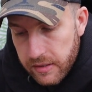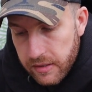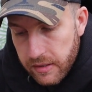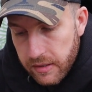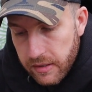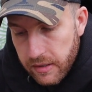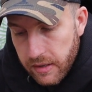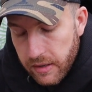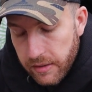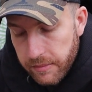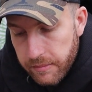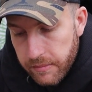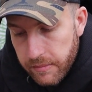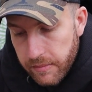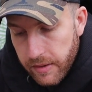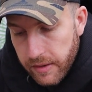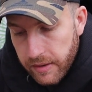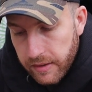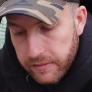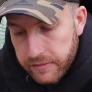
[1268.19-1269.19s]
and
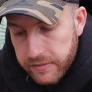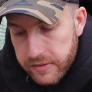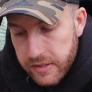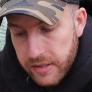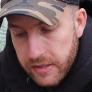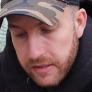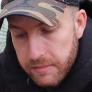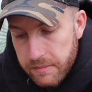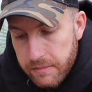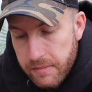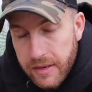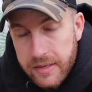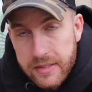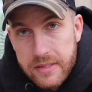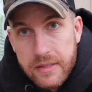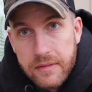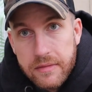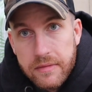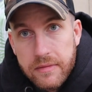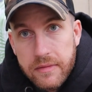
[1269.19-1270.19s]
I've seen a
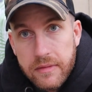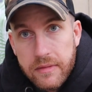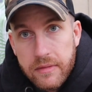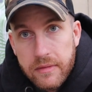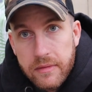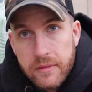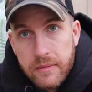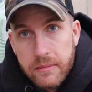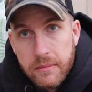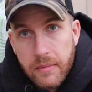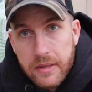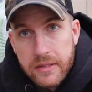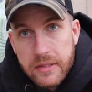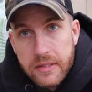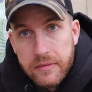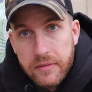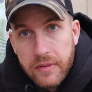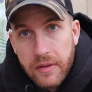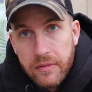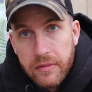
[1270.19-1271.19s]
massive
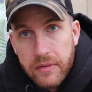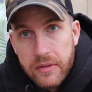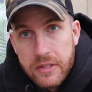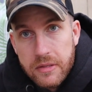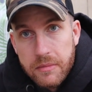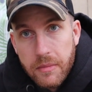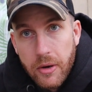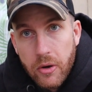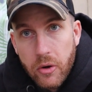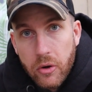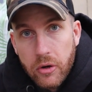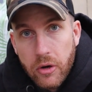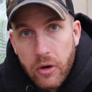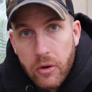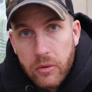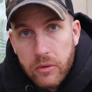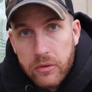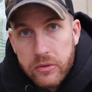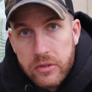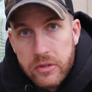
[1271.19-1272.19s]
difference in my hook
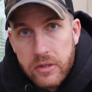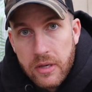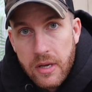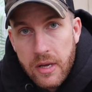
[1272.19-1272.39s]
holds,